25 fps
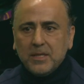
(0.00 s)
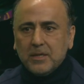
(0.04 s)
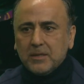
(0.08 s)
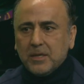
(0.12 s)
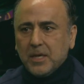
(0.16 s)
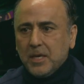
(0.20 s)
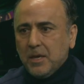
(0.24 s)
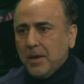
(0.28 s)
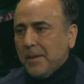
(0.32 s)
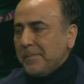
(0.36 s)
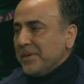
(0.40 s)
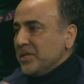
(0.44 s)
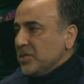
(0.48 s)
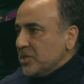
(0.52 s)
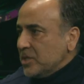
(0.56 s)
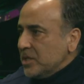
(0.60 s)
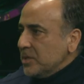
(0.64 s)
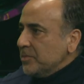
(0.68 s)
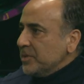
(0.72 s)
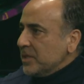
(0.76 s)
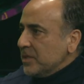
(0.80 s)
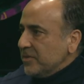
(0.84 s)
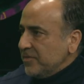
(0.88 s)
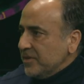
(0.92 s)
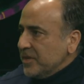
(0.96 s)
the
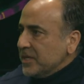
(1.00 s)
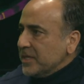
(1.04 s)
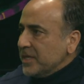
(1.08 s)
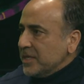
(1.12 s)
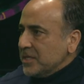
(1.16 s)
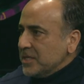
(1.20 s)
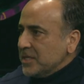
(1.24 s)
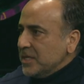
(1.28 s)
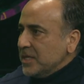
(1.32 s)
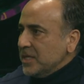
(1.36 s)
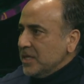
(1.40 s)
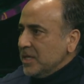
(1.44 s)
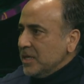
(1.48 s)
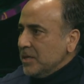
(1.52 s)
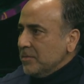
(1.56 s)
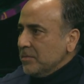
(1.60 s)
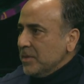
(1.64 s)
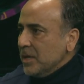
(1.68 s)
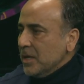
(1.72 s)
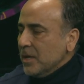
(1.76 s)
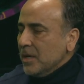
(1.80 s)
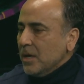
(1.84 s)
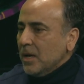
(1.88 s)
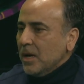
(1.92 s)
chemistry between the team.